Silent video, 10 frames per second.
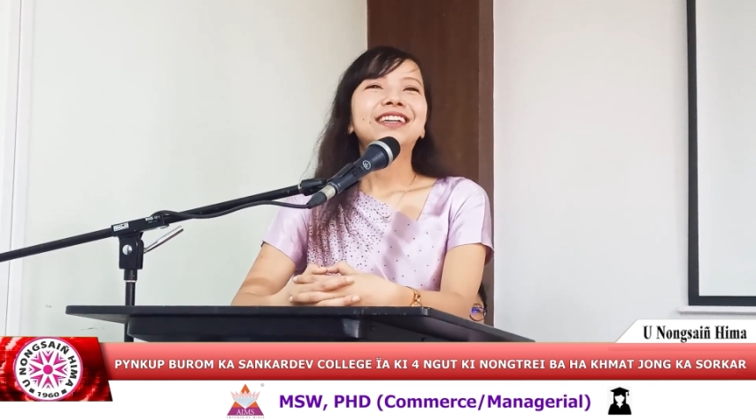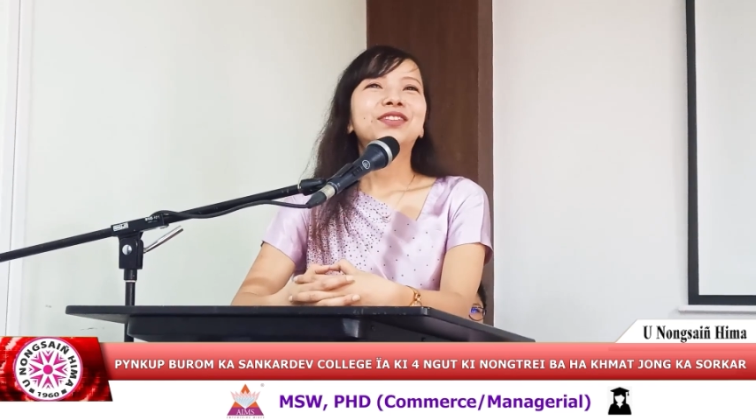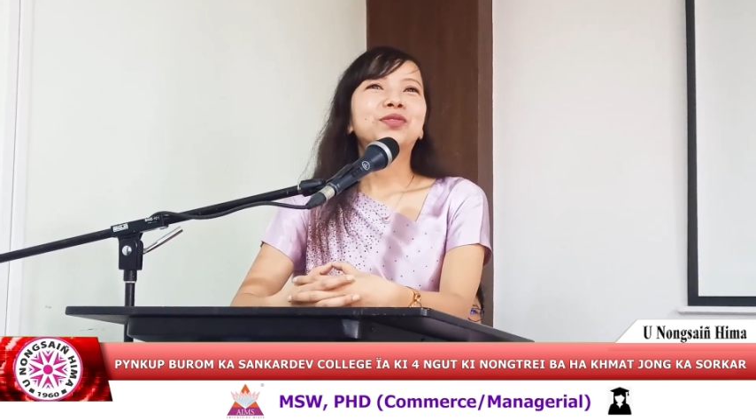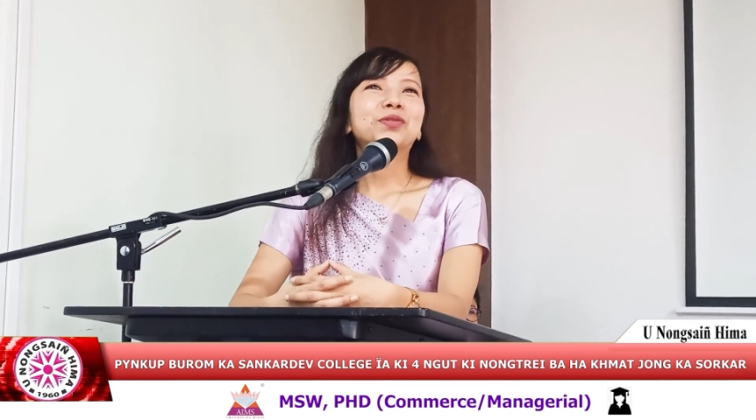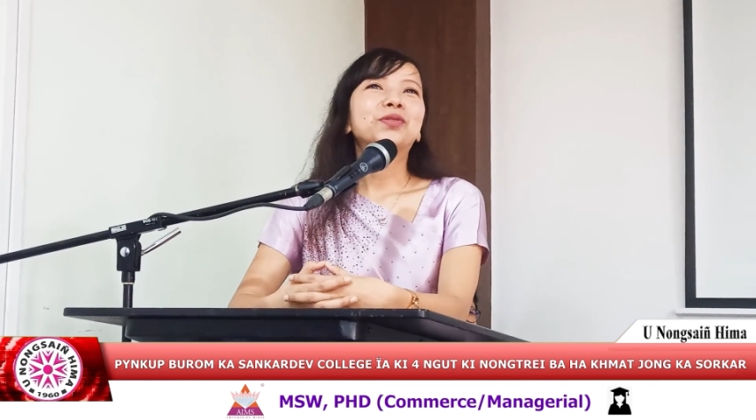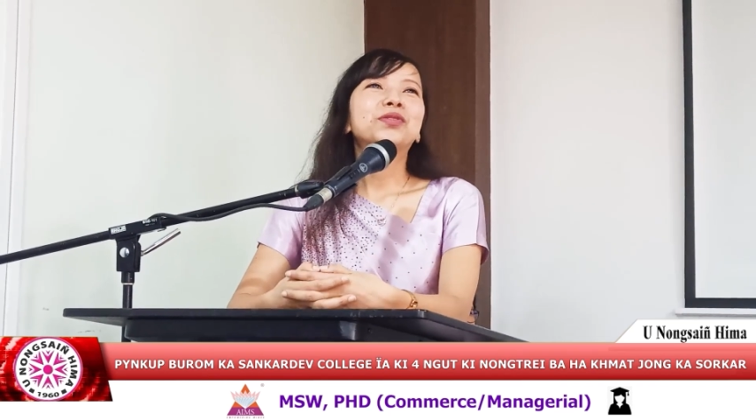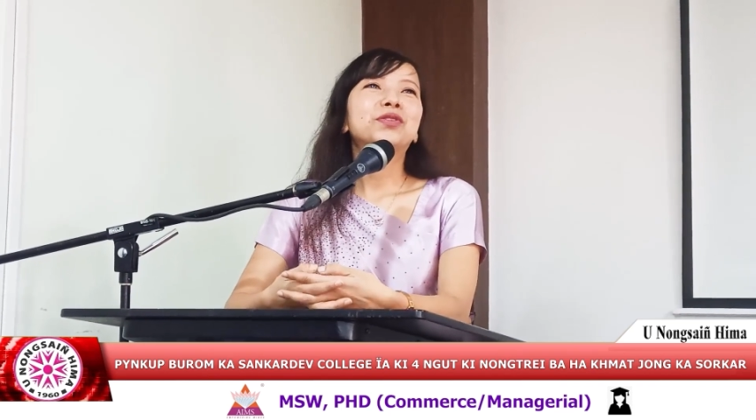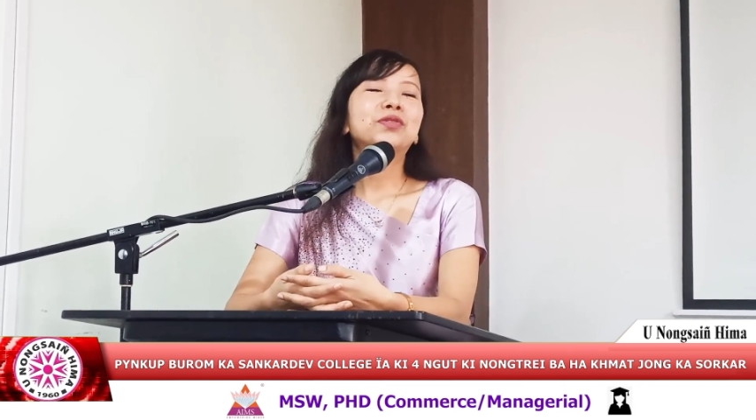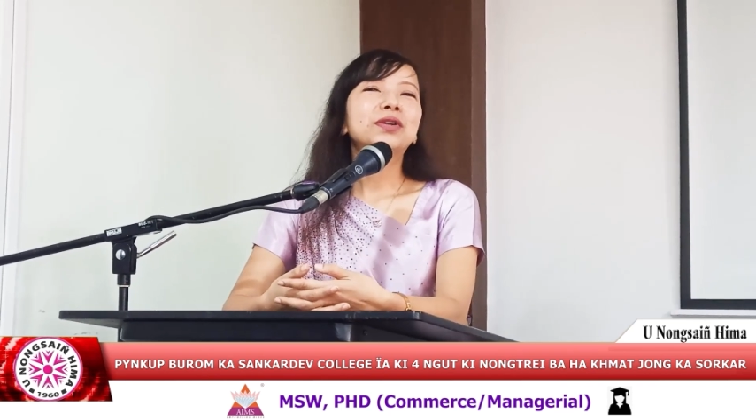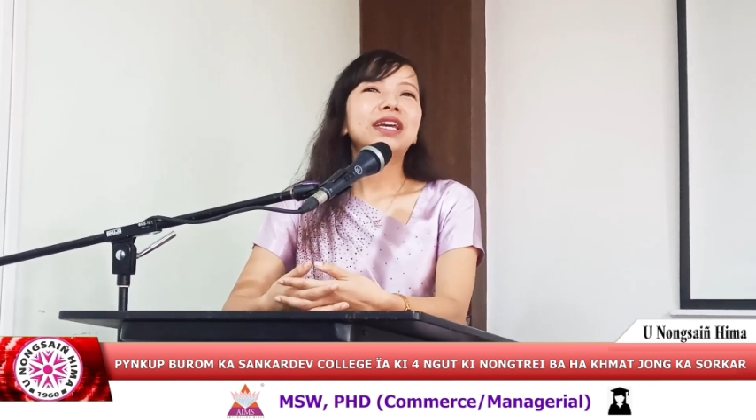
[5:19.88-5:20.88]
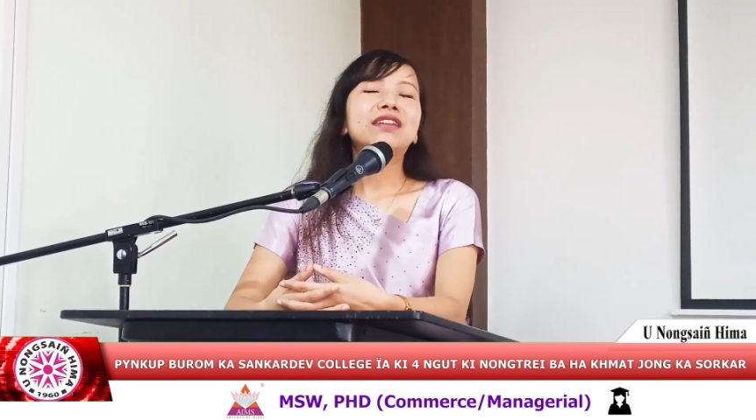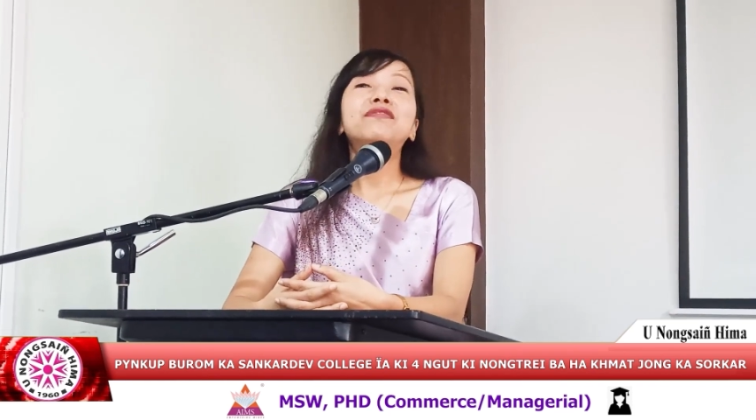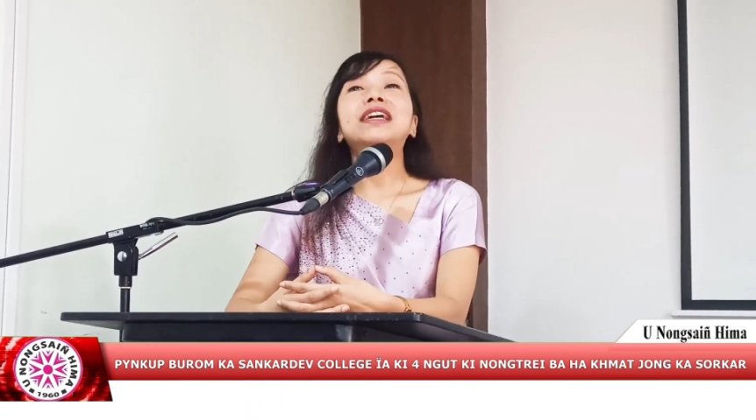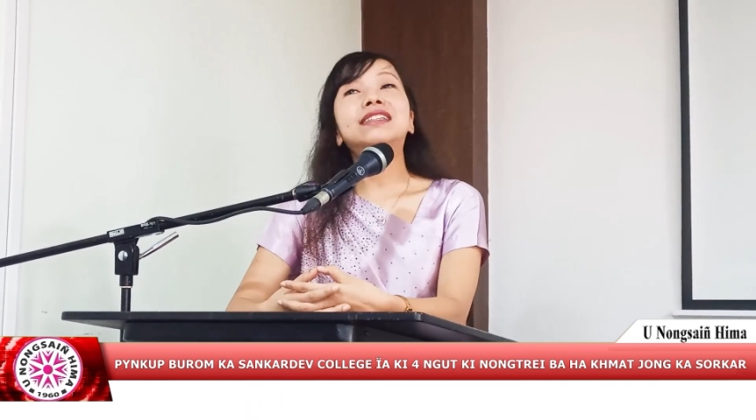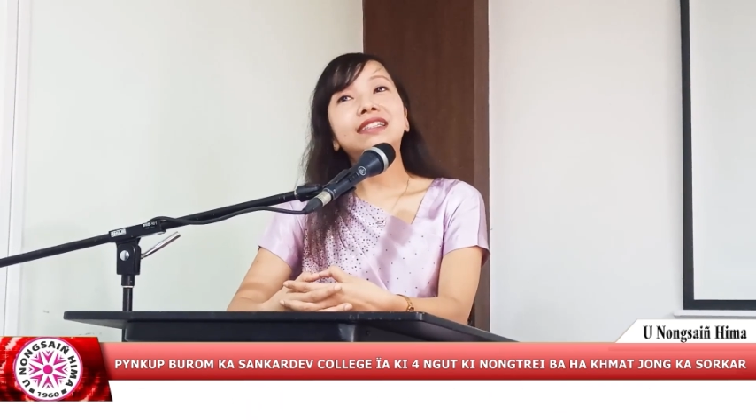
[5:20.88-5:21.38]
So, it
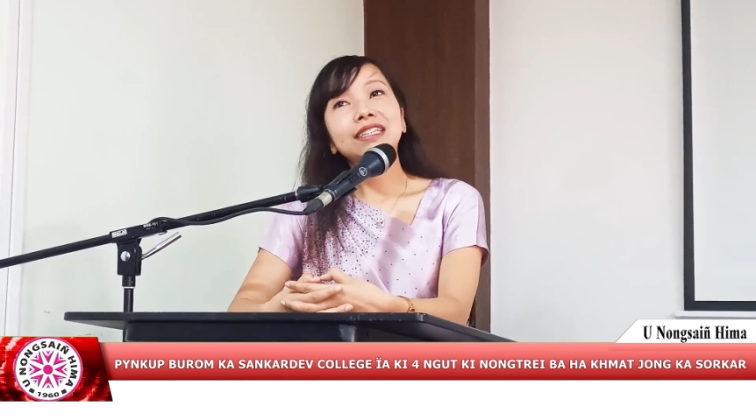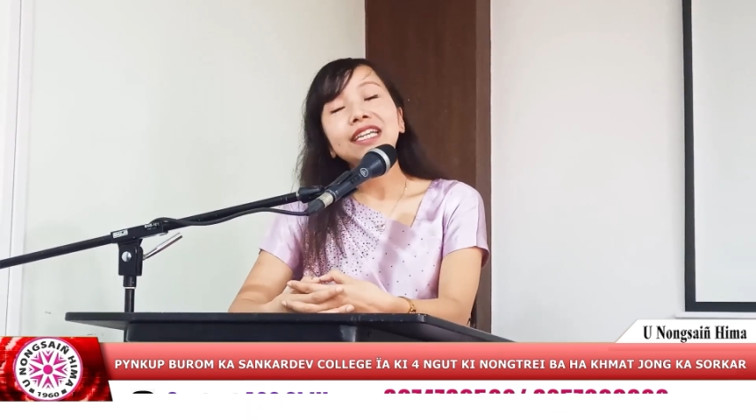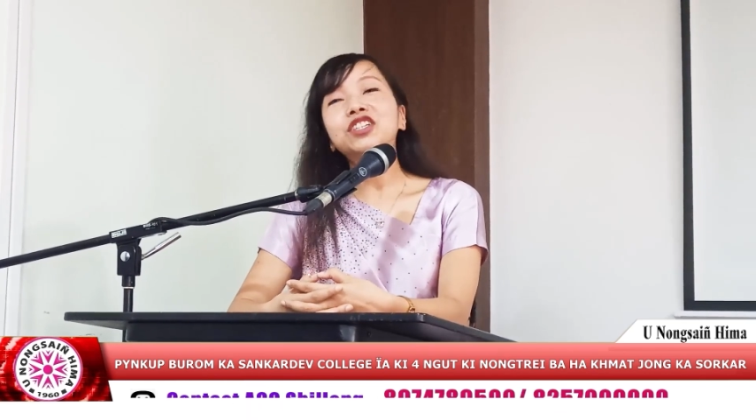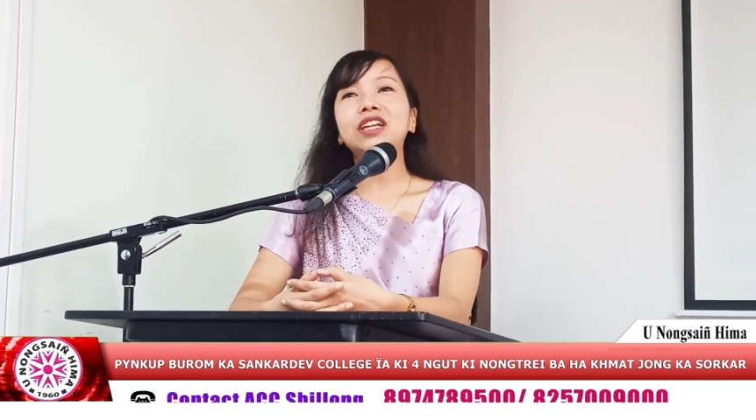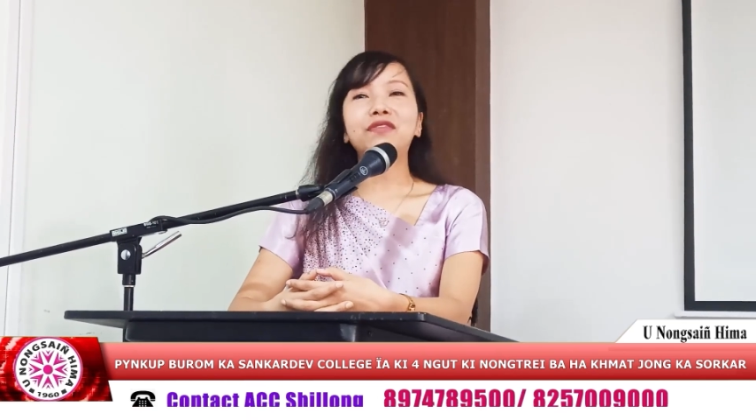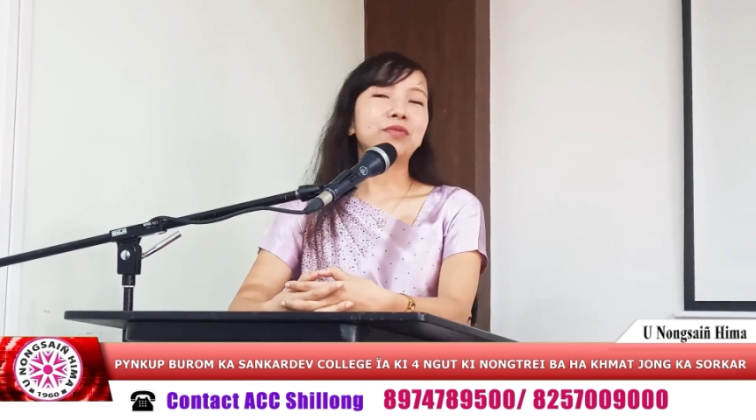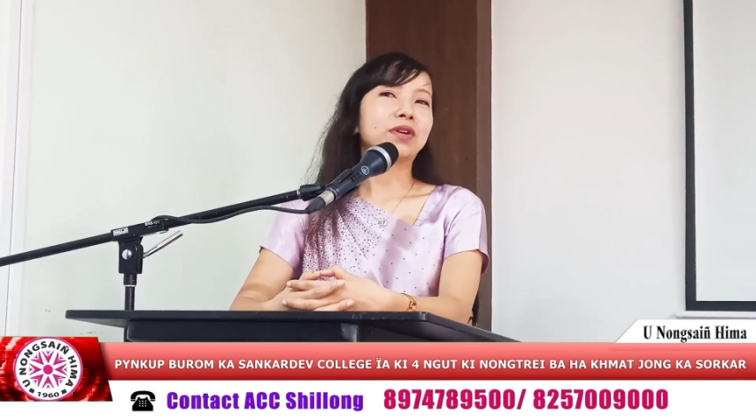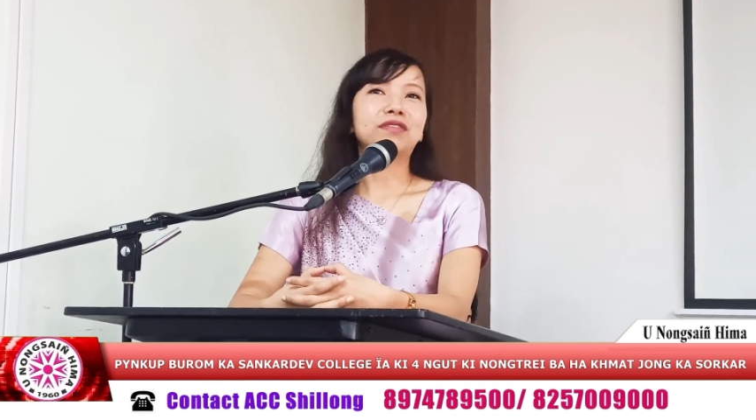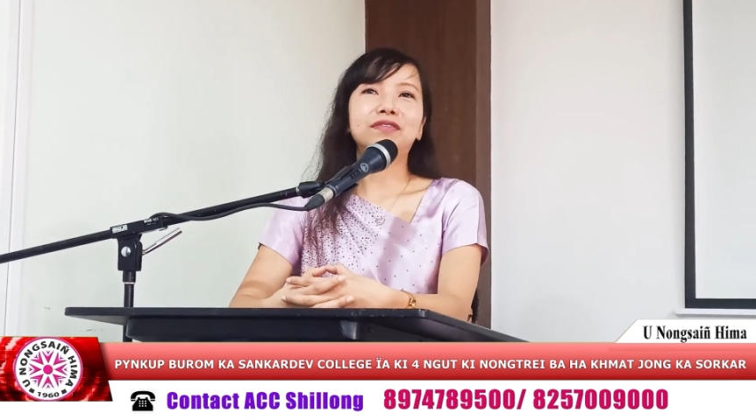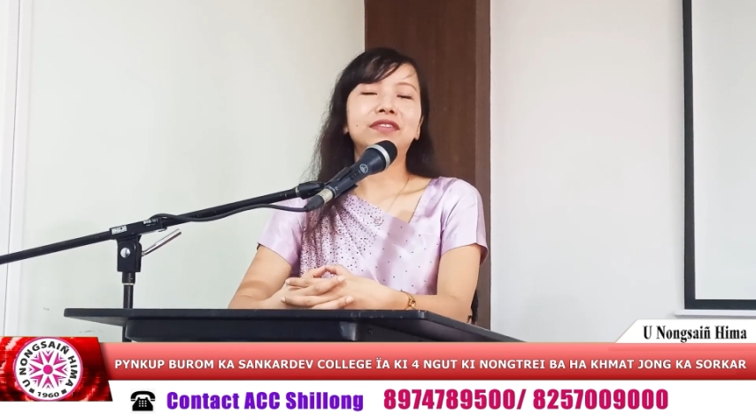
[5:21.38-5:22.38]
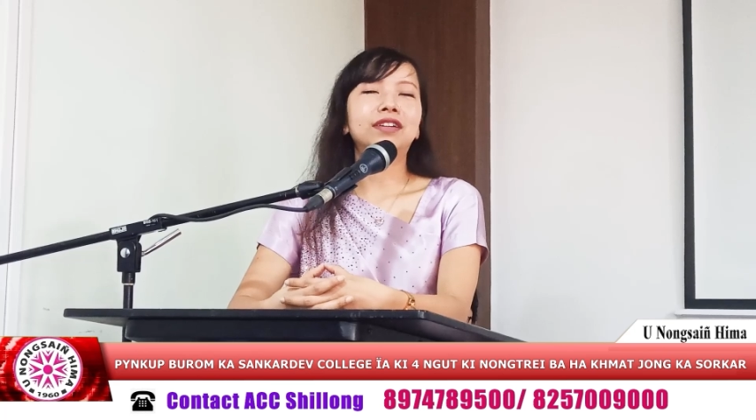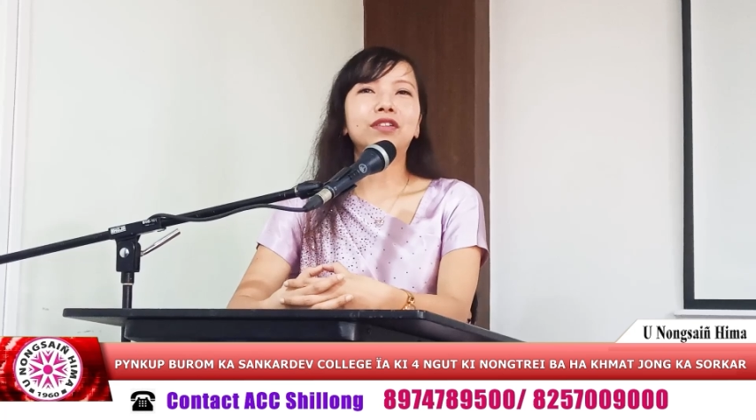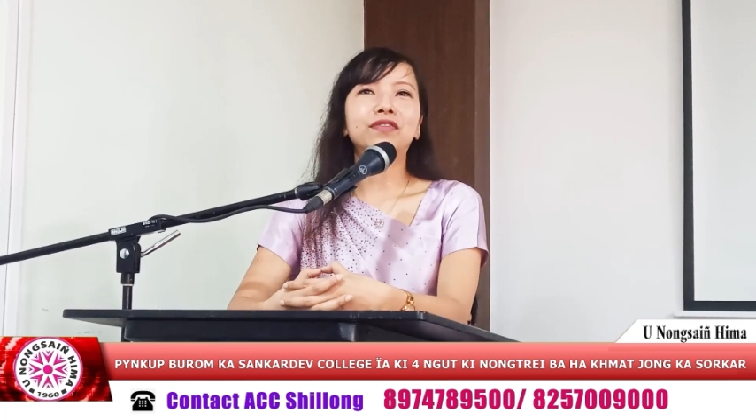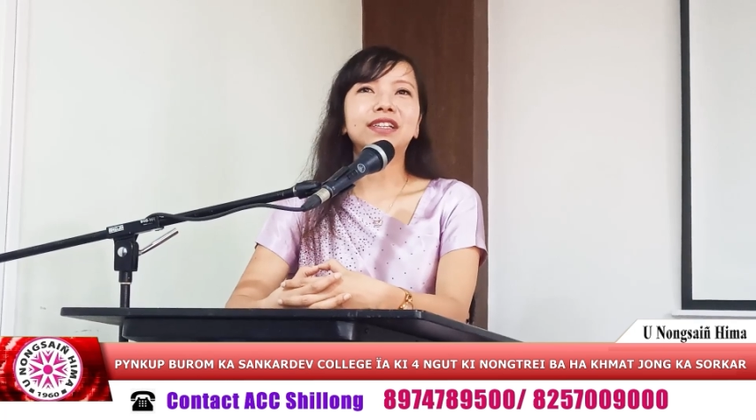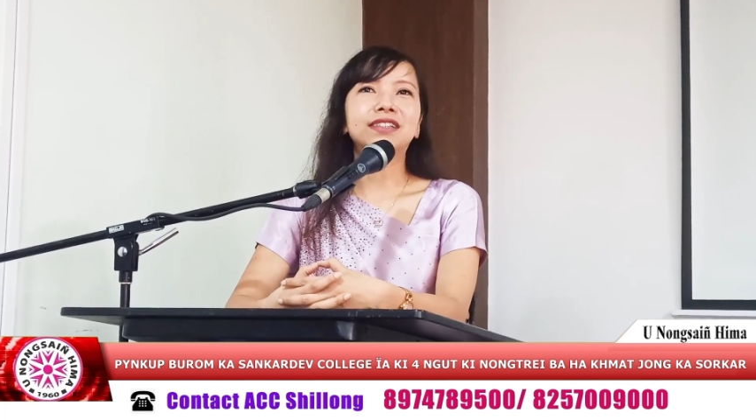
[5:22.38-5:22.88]
affects each and every one
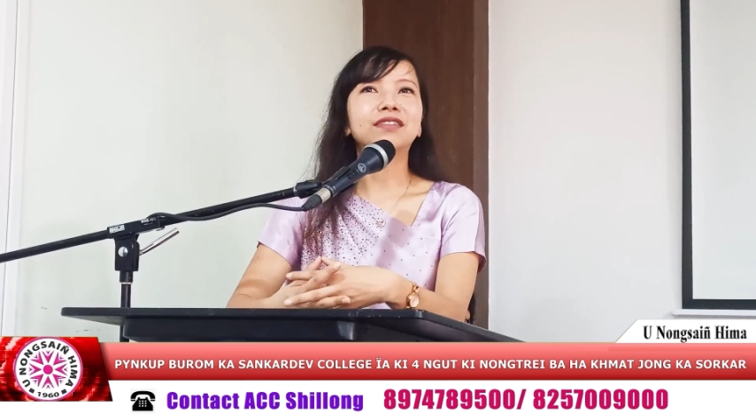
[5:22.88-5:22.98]
of us.